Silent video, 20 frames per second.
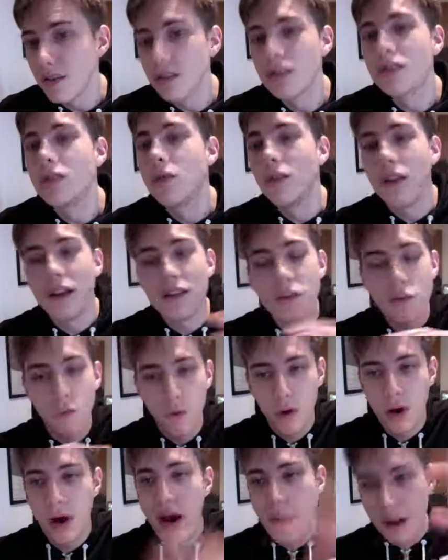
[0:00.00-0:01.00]
so that's
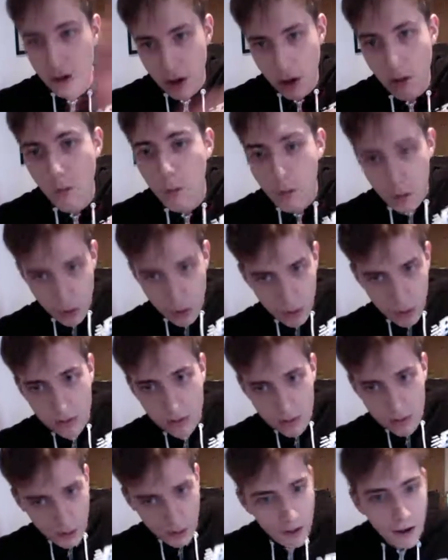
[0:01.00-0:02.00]
what I know beyond.
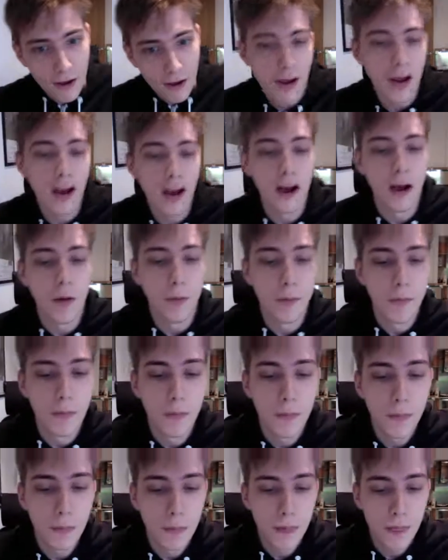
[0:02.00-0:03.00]

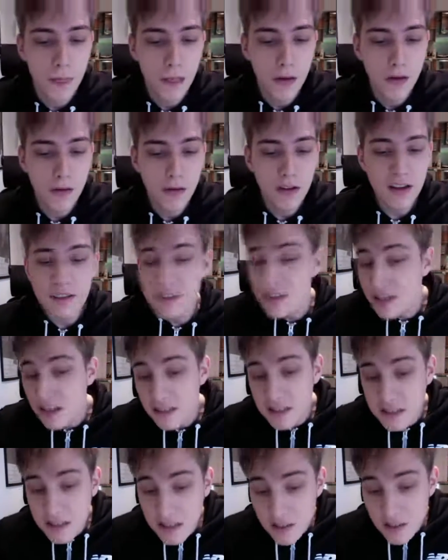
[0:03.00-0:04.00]

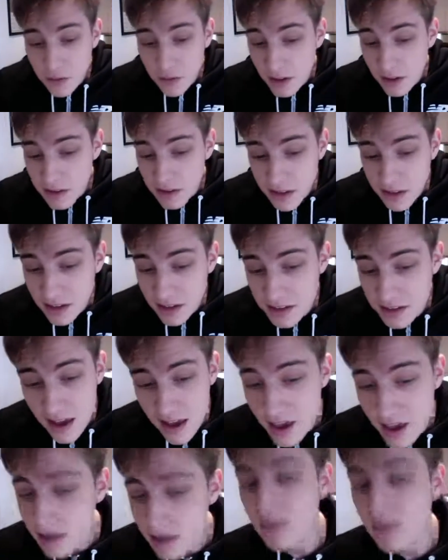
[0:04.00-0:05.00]
1997,
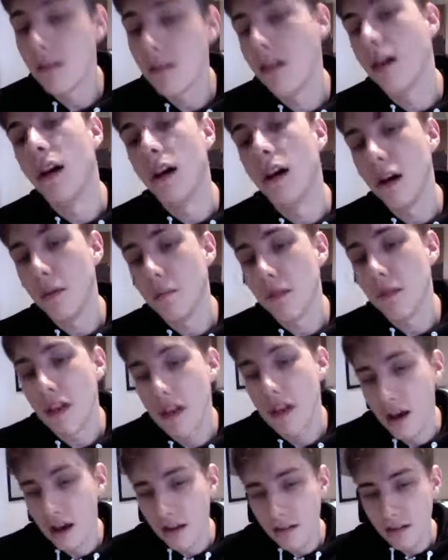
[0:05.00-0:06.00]
1998
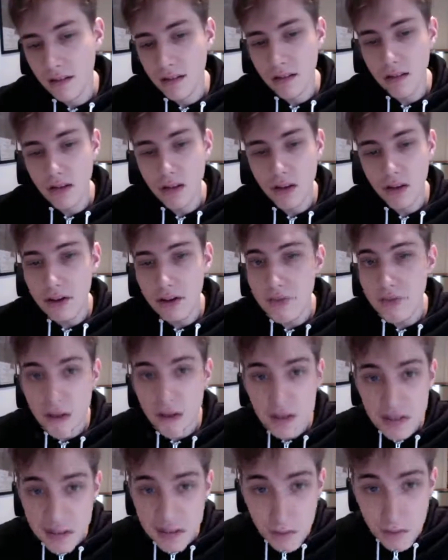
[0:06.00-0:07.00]
kit looks very
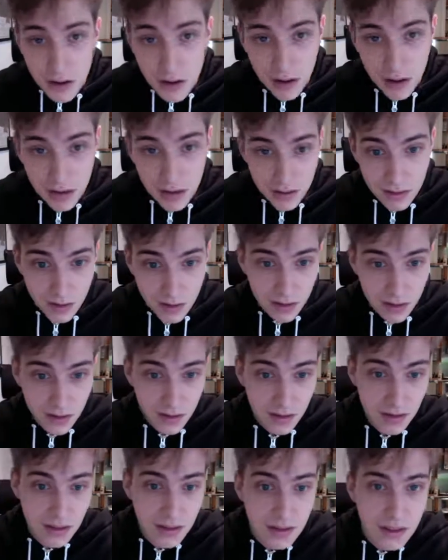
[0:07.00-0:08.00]
similar
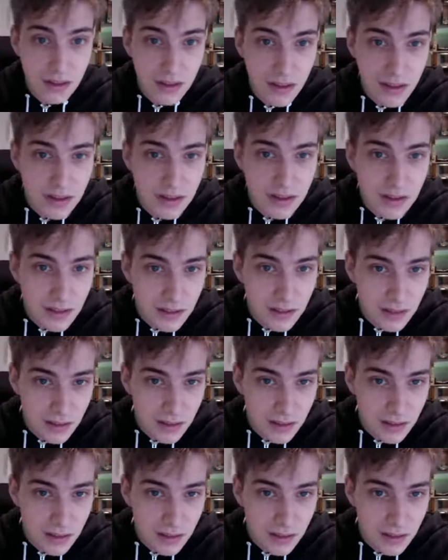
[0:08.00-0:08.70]
to this